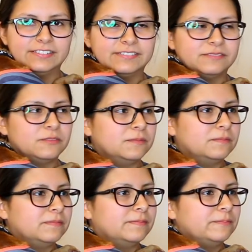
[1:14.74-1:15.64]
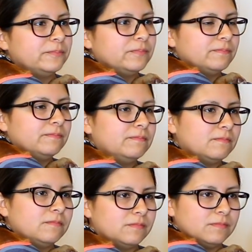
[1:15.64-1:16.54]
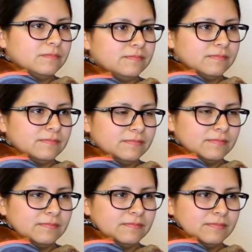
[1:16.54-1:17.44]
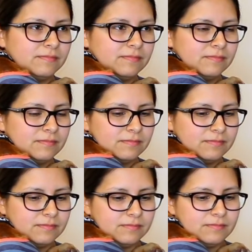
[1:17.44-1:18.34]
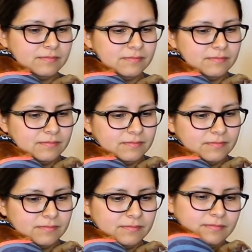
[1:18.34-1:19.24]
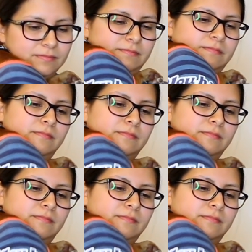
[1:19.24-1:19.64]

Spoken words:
(silent)